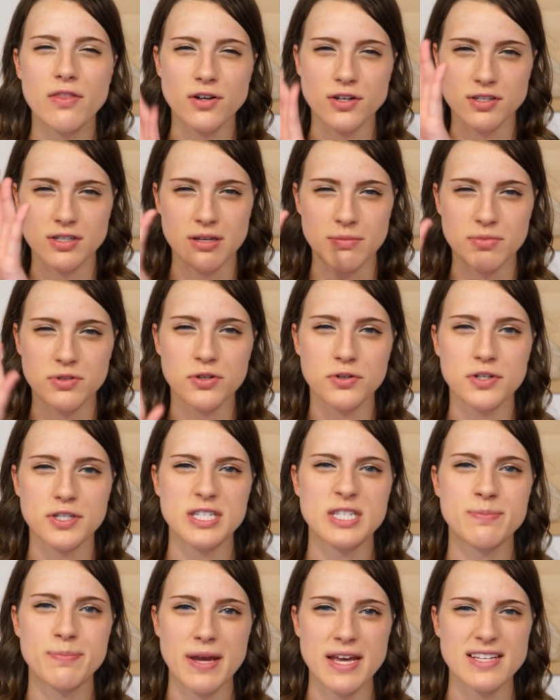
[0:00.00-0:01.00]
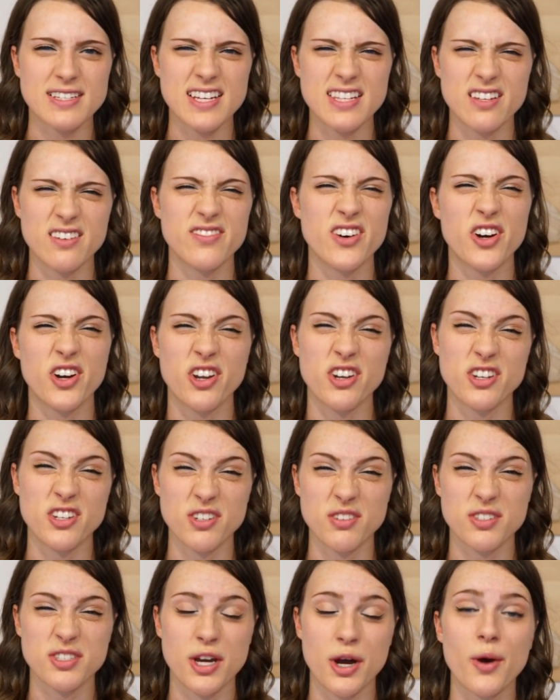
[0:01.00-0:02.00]
there's some sort of space in the photo to
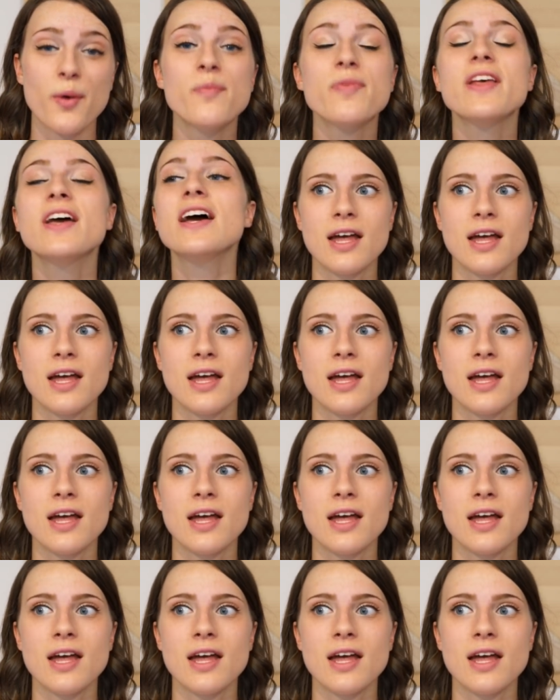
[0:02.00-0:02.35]
do so.